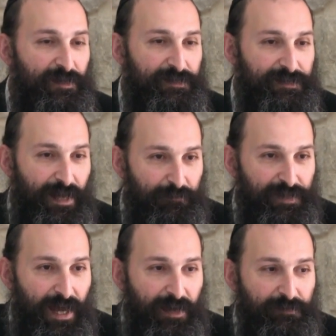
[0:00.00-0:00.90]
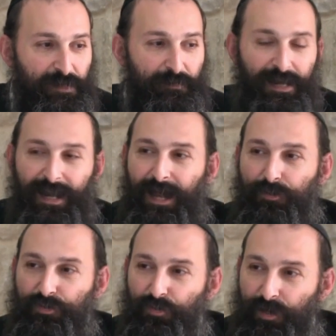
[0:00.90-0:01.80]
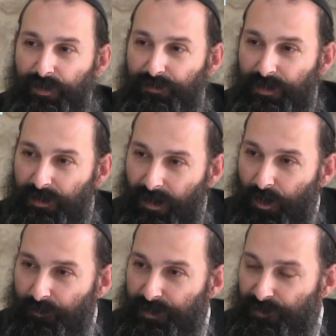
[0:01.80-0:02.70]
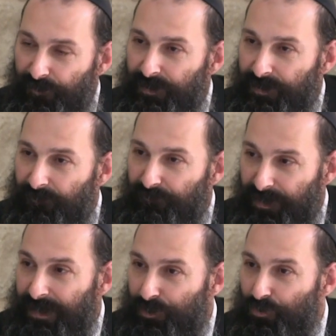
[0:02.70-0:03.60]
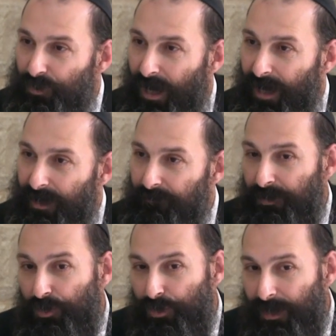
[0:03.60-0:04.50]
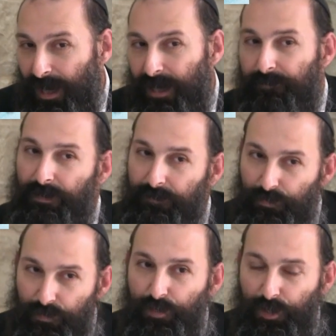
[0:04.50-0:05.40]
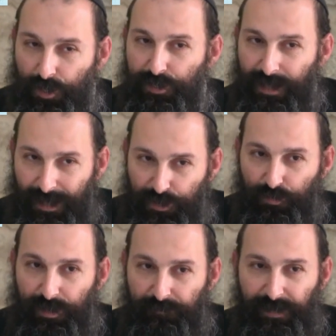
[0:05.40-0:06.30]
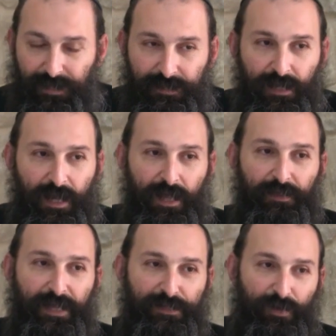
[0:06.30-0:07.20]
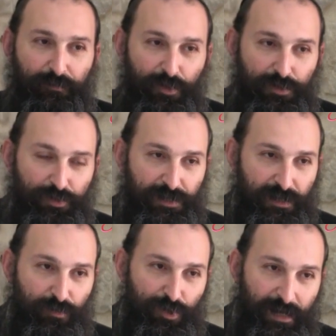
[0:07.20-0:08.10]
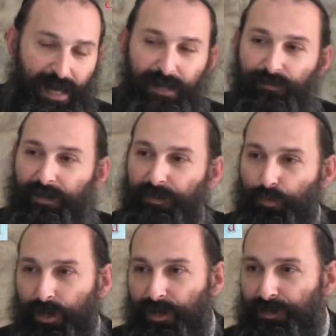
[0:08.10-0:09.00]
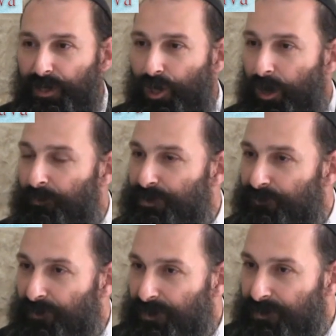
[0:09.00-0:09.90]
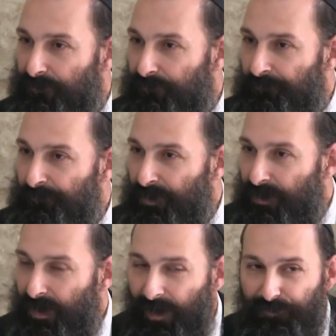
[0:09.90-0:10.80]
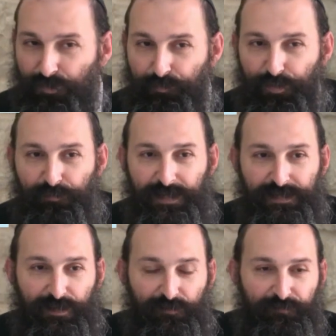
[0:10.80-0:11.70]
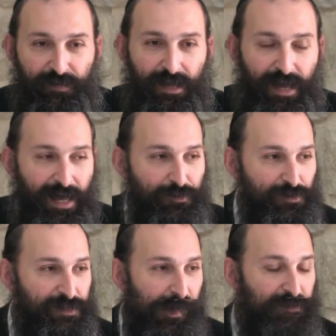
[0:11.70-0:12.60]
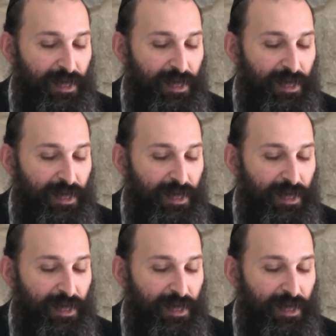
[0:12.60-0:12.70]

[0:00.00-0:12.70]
sometimes I'm allowed to wear the garments of Esav, meaning to lie, but not lie, but we were going to touch what it means. That's why I'm not using the word lie, rather wearing the garments of Esav. I have to put myself under some